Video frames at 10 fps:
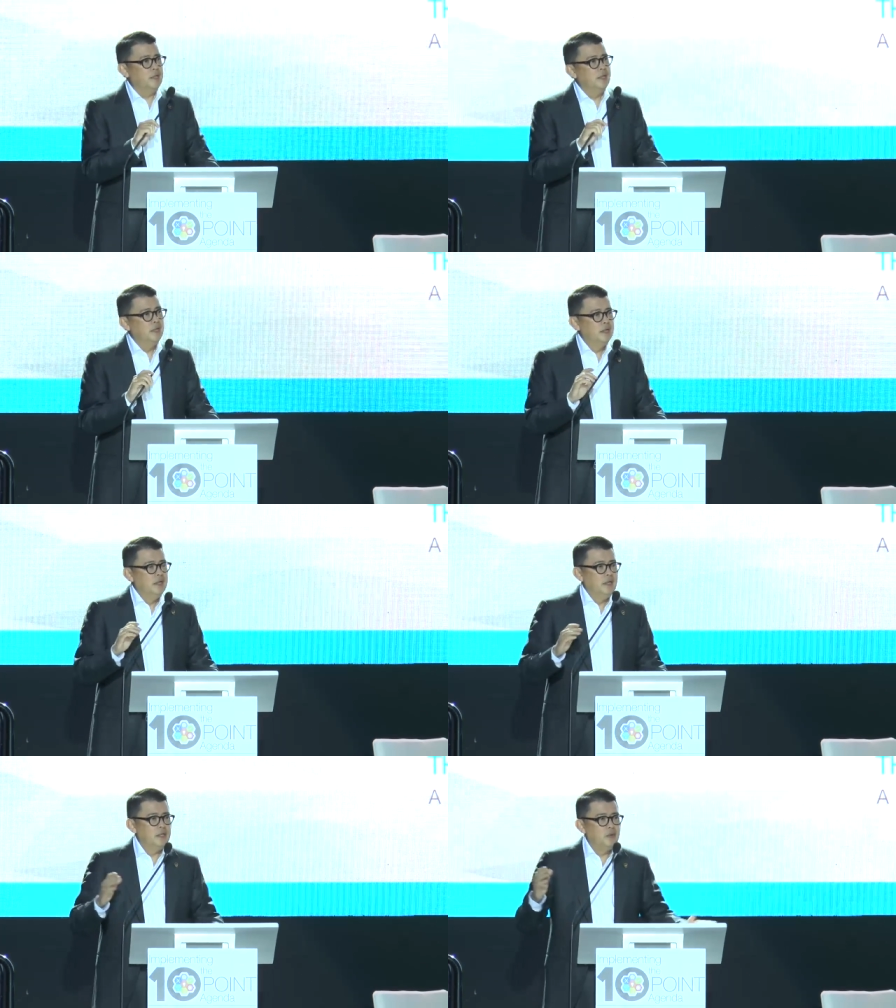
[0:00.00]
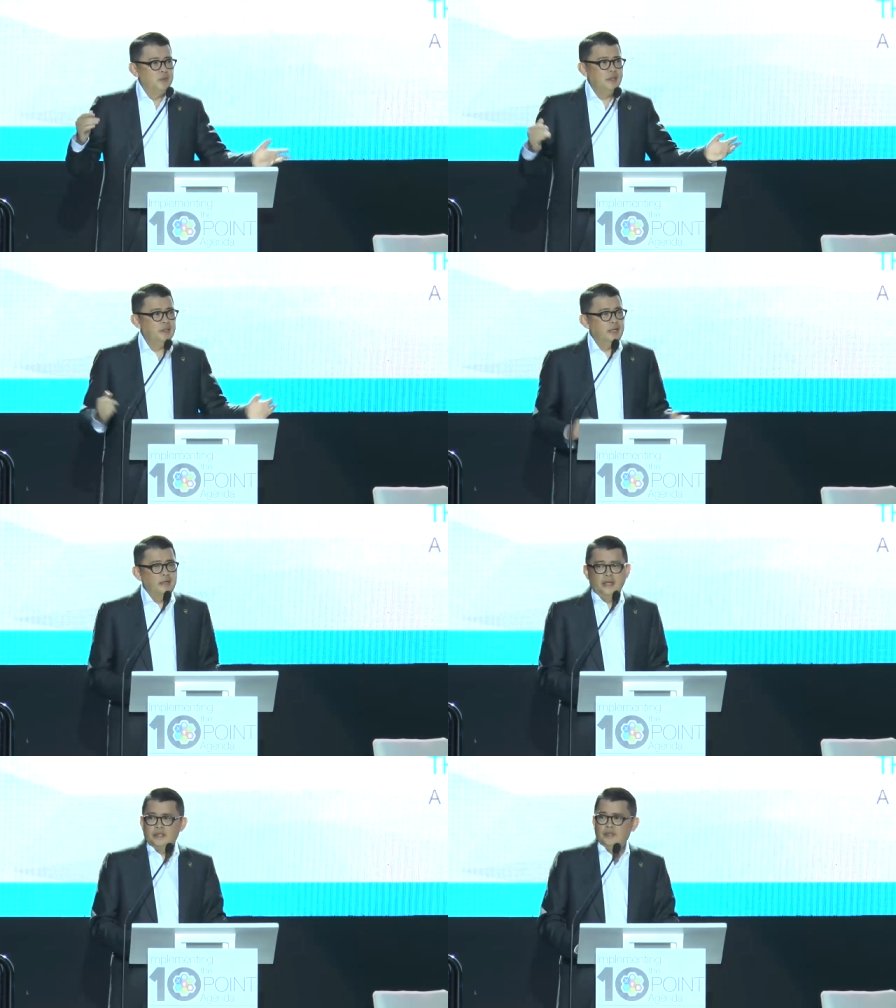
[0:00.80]
there, including the
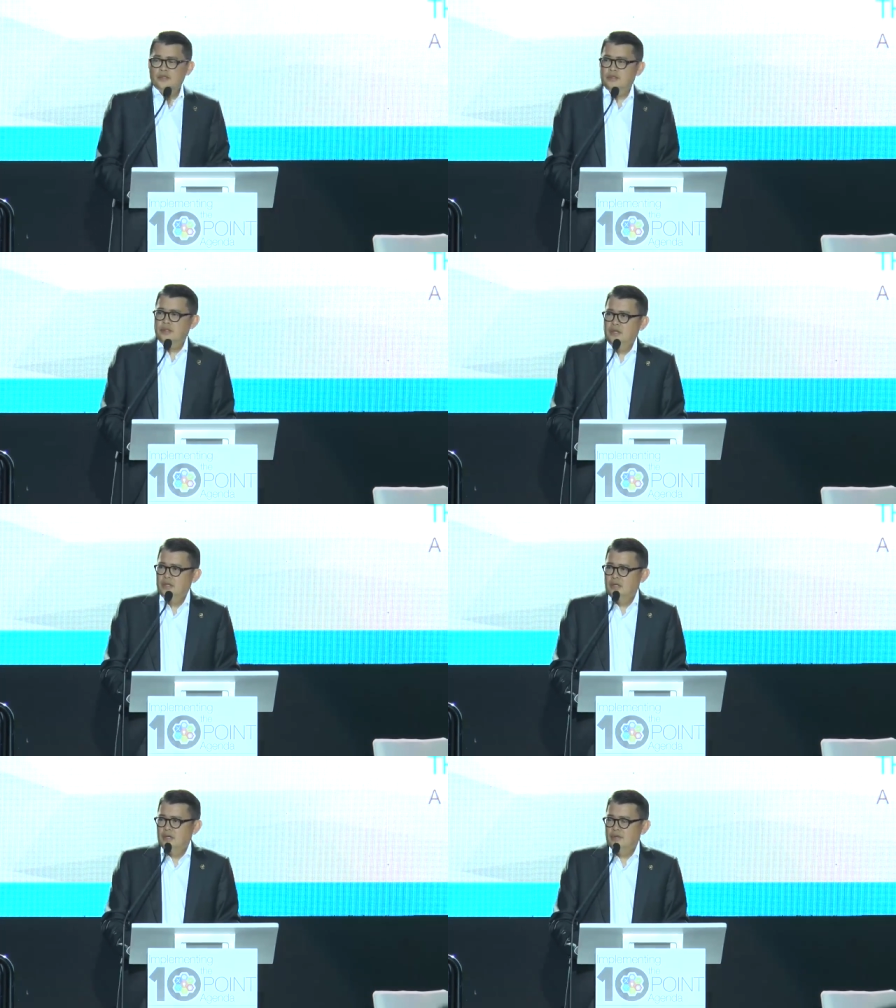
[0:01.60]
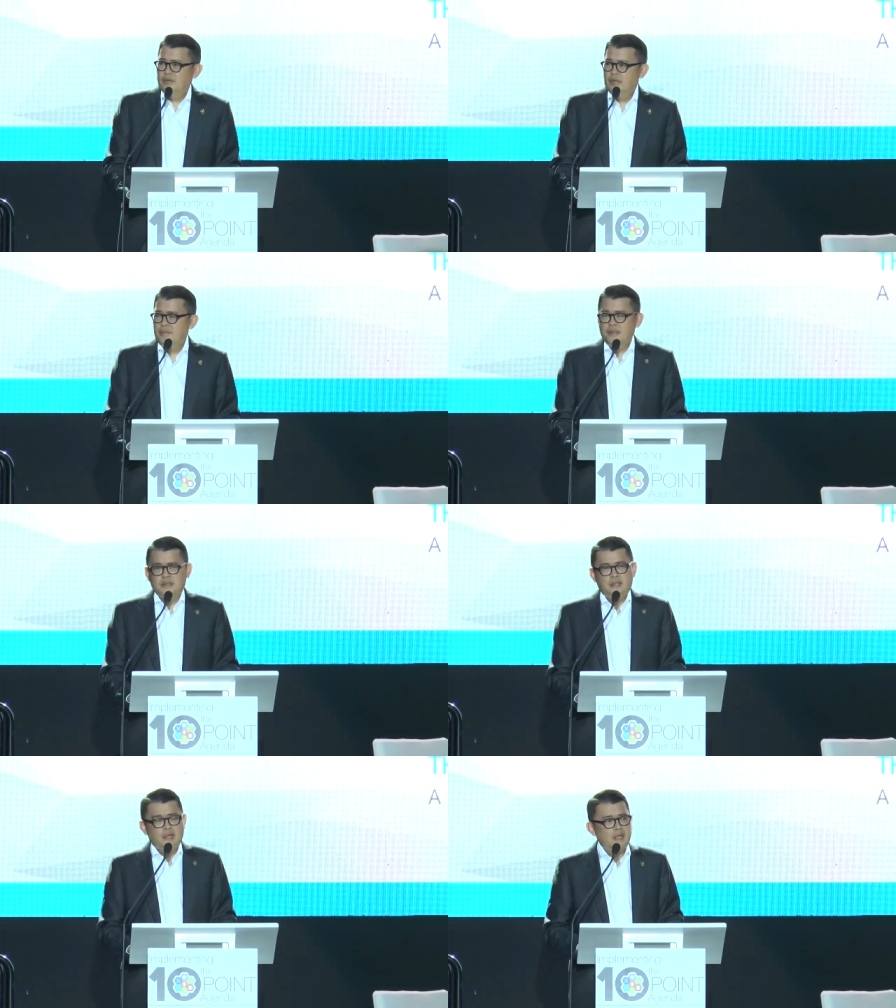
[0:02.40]
Aranendos of
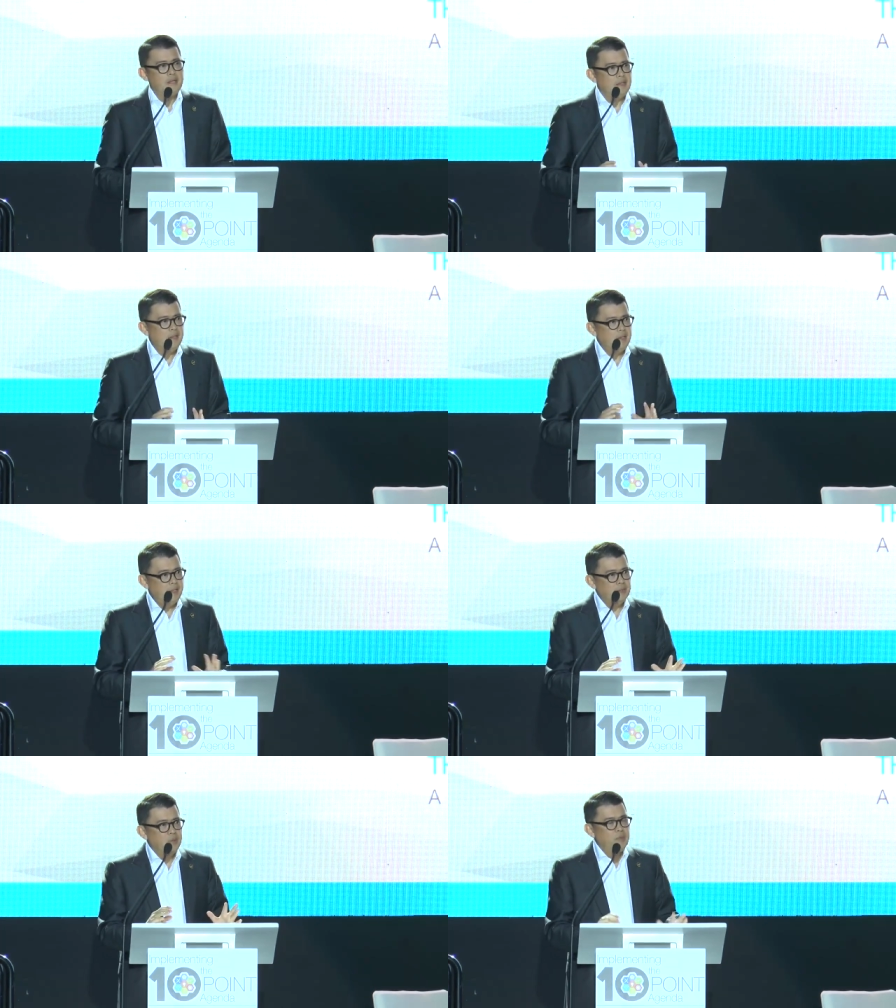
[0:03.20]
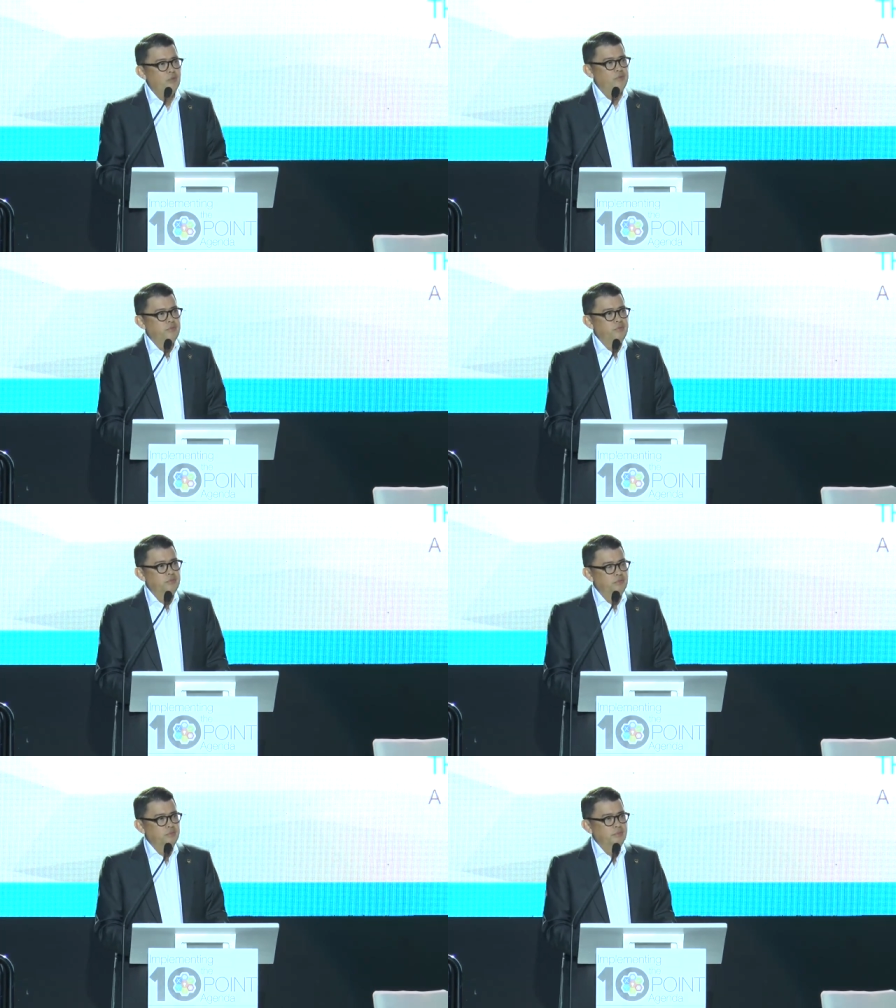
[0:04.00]
LBC, it will move.
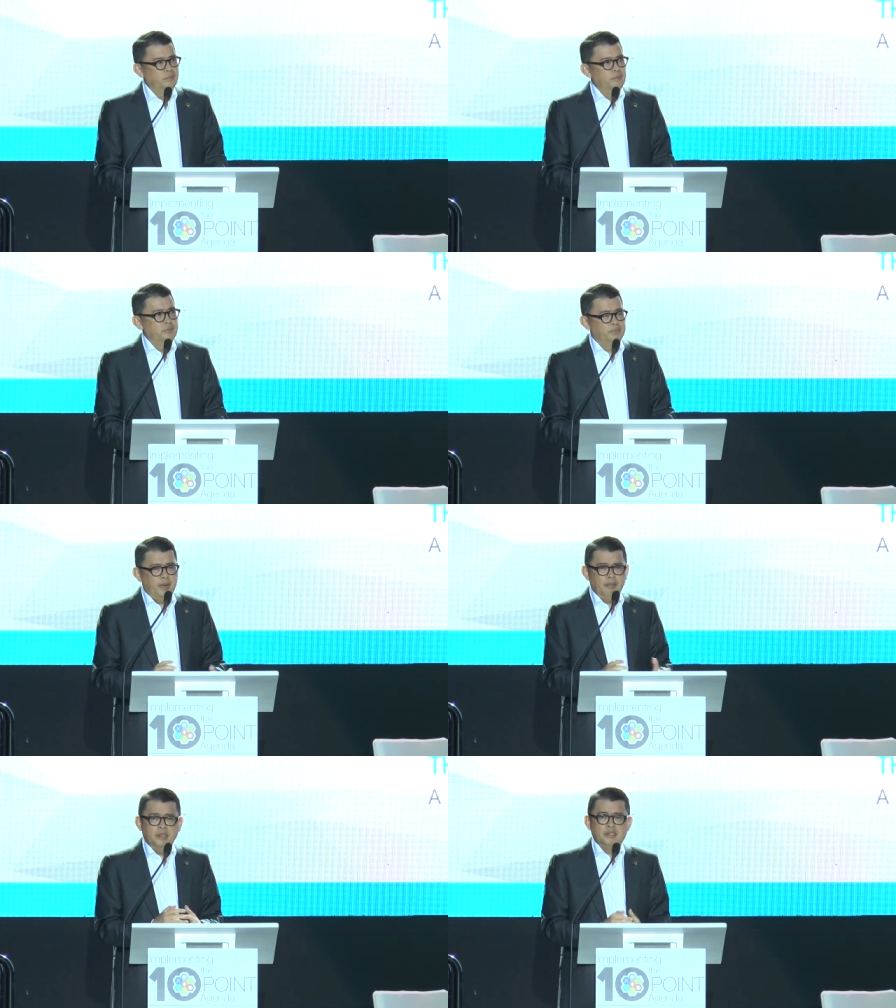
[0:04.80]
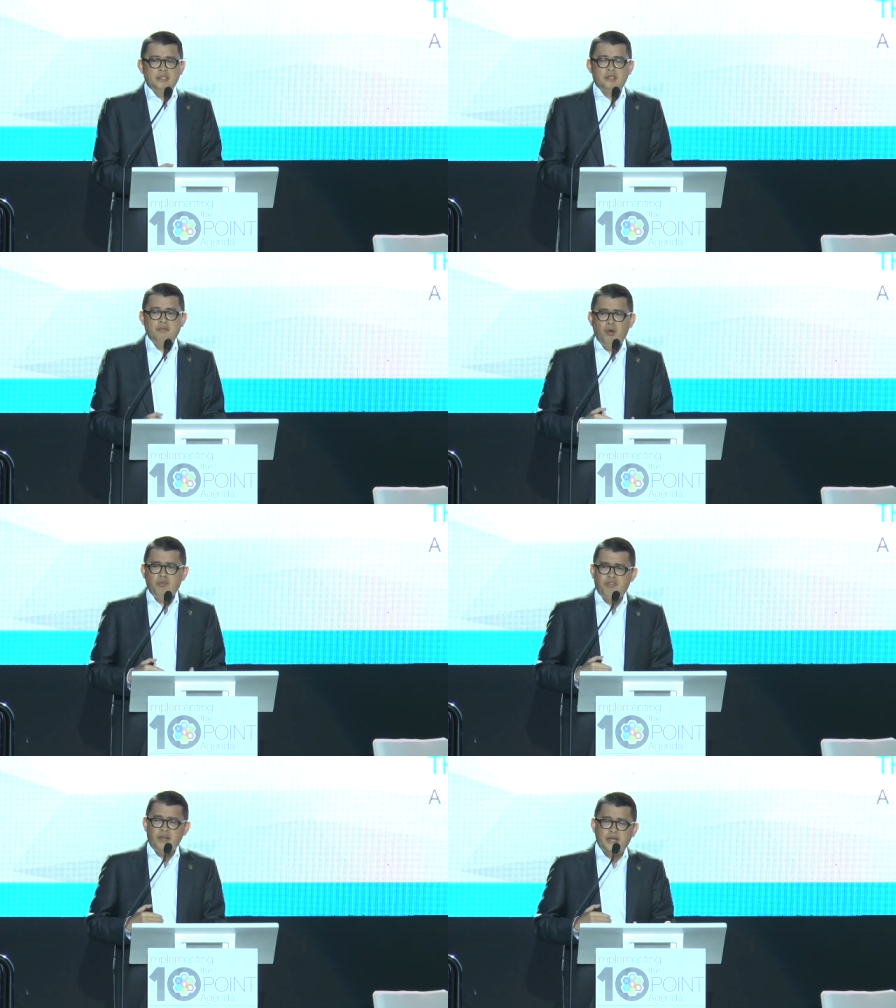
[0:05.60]
The payment system
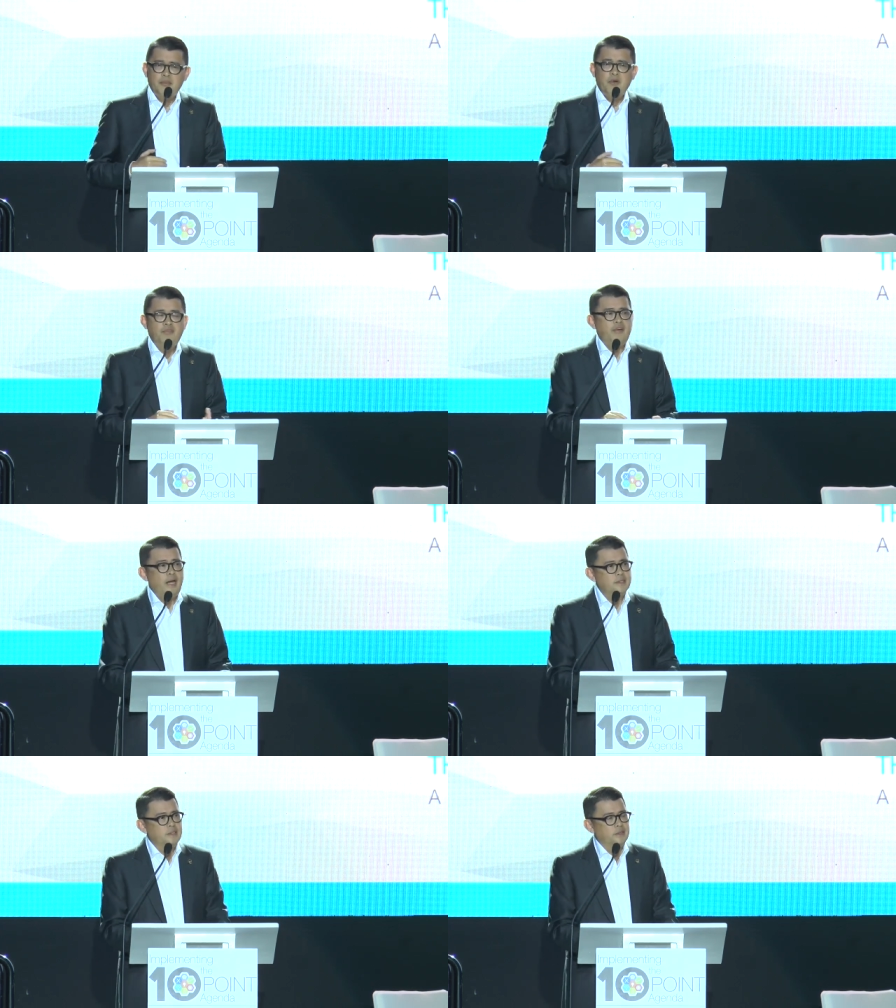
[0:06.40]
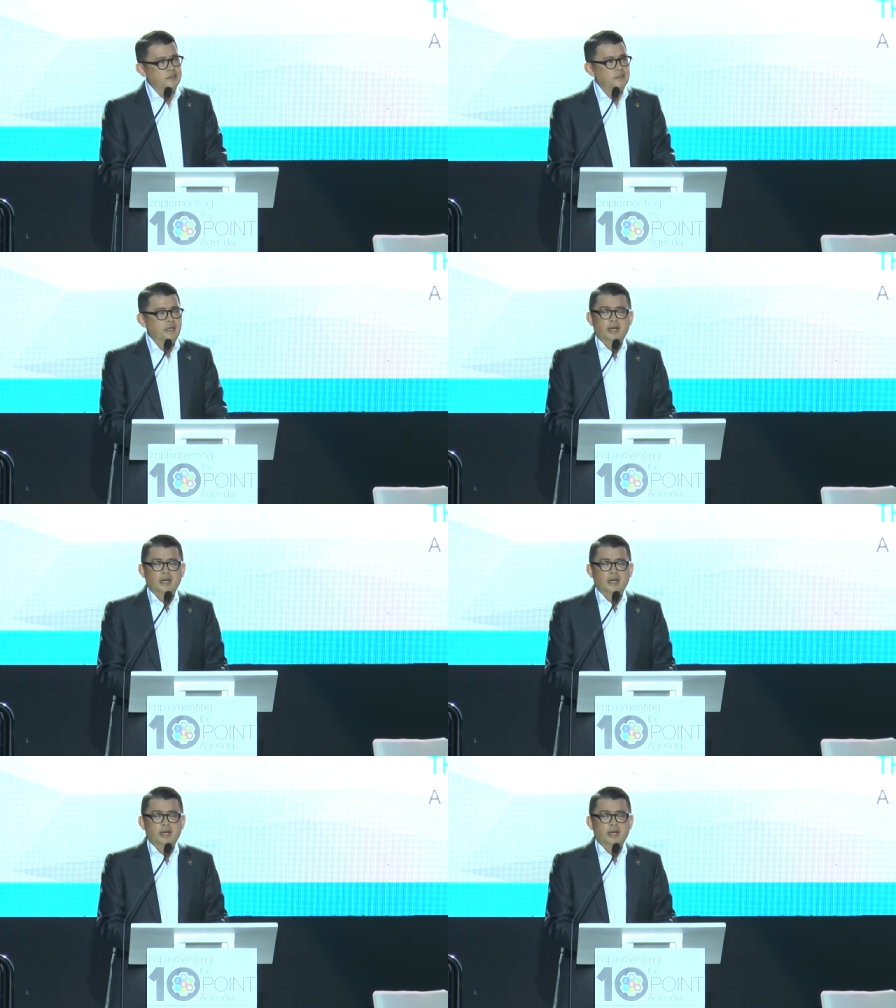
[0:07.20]
hopefully can move faster.